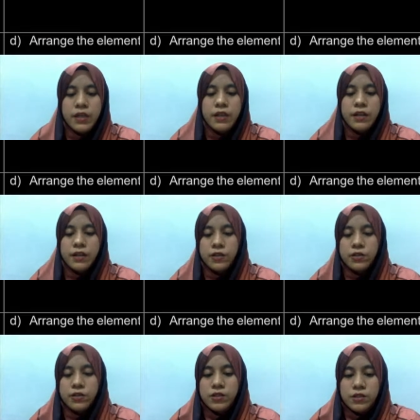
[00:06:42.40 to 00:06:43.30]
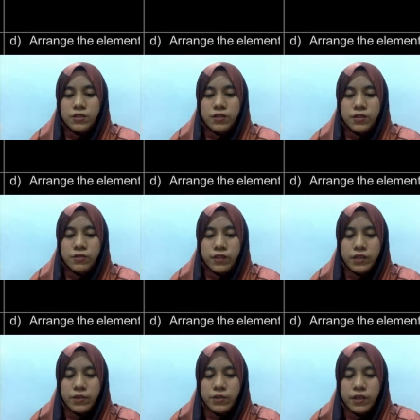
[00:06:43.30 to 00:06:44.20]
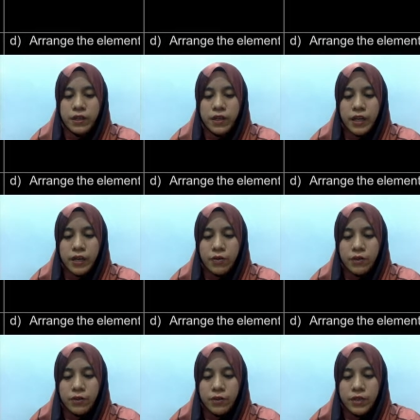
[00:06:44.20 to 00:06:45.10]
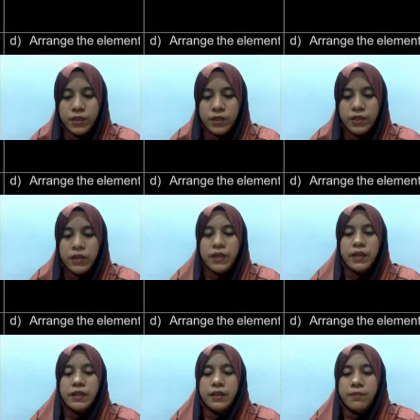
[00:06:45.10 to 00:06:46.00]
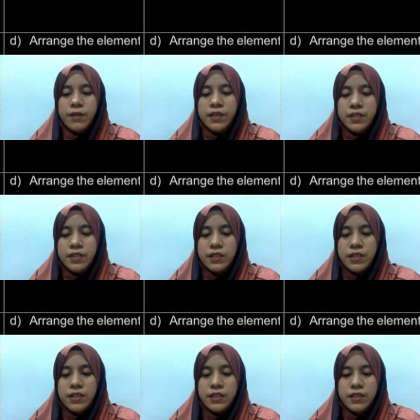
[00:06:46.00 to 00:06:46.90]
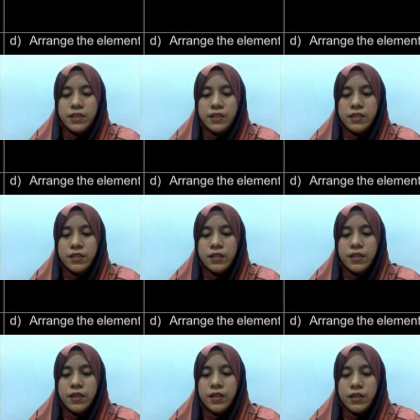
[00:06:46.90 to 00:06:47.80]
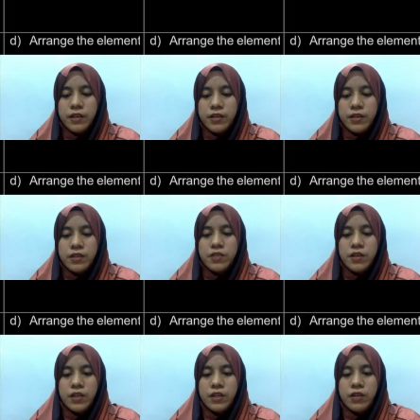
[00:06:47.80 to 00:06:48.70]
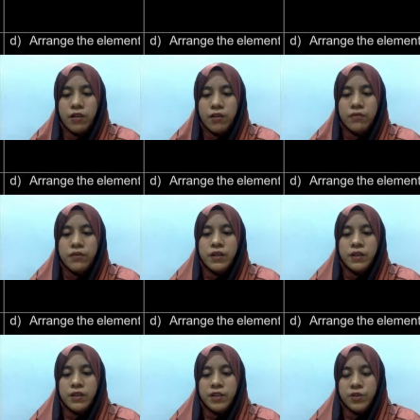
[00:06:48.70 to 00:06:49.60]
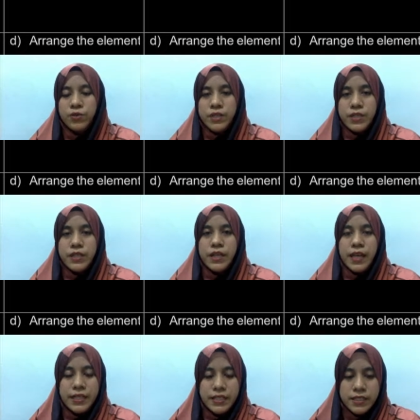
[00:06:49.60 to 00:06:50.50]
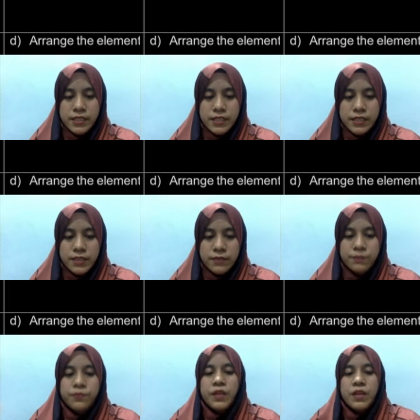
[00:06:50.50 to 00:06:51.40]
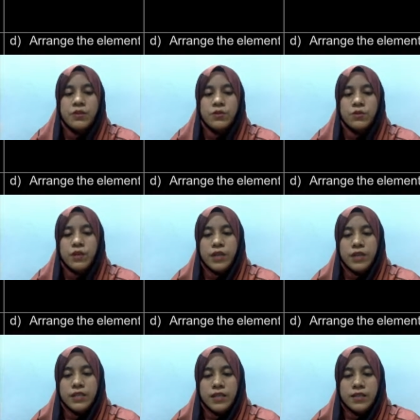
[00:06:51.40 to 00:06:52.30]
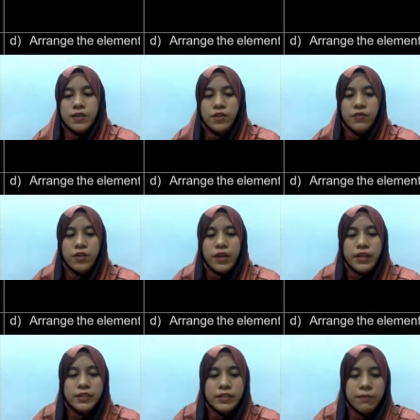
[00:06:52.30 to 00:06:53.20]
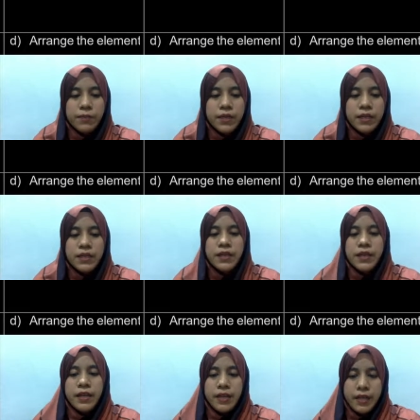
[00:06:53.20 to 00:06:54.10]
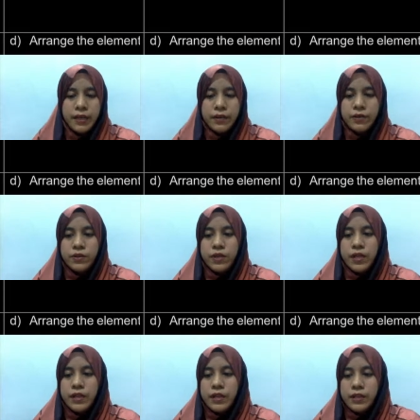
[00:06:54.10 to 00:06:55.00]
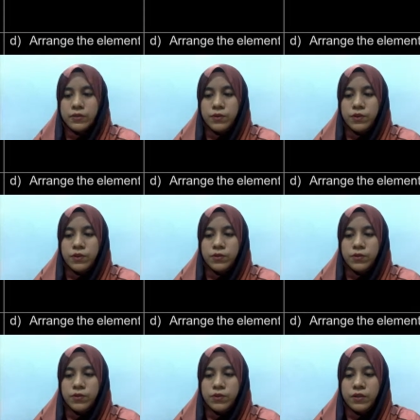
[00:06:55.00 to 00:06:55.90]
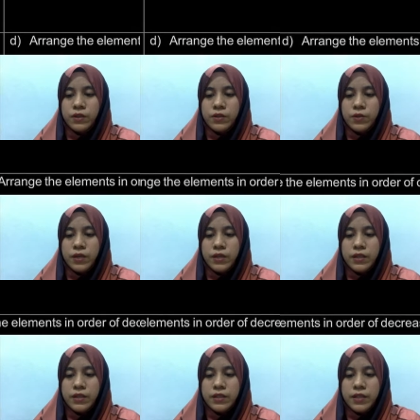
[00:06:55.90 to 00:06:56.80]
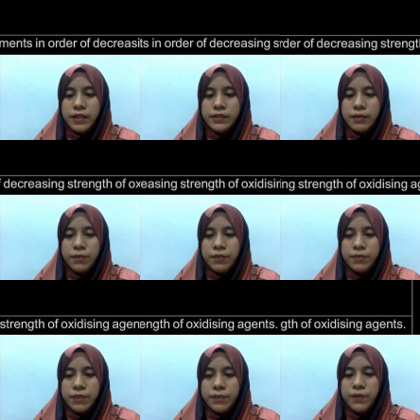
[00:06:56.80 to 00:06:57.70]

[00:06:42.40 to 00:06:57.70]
and then you're just going to write down an arrow down here, and then mention that this is the increasing strength of reducing agent. So that is actually for example A. Okay, next we're going to look together is example B.